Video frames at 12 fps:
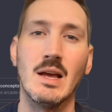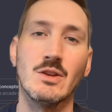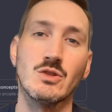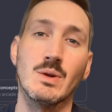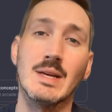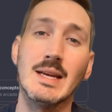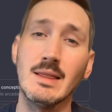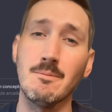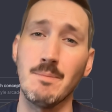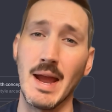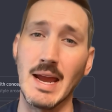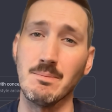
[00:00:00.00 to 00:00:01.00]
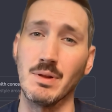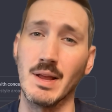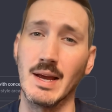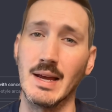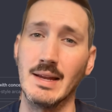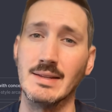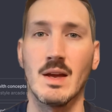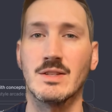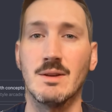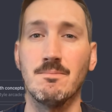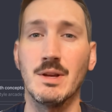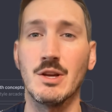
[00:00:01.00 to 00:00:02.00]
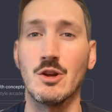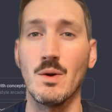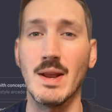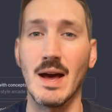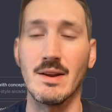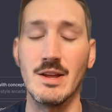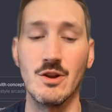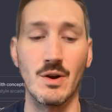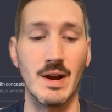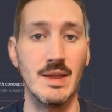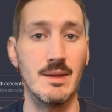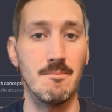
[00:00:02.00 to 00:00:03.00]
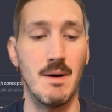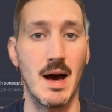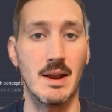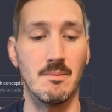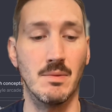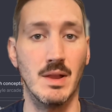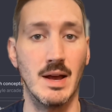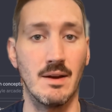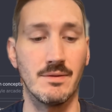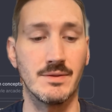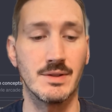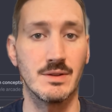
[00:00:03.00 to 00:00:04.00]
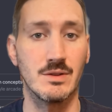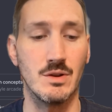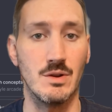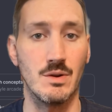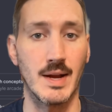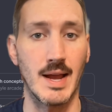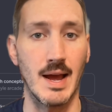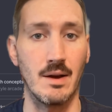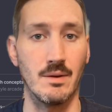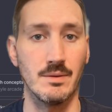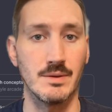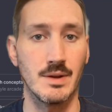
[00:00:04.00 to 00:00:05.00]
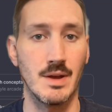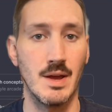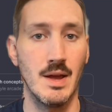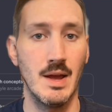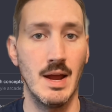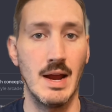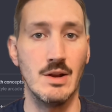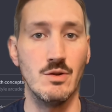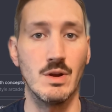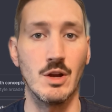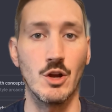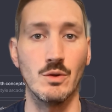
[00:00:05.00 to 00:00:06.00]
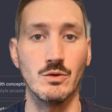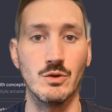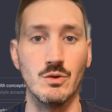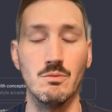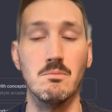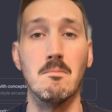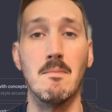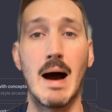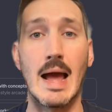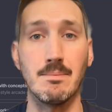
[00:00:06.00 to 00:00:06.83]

So to get the paid plan, simply go down here in the bottom left to your account, and you can go to My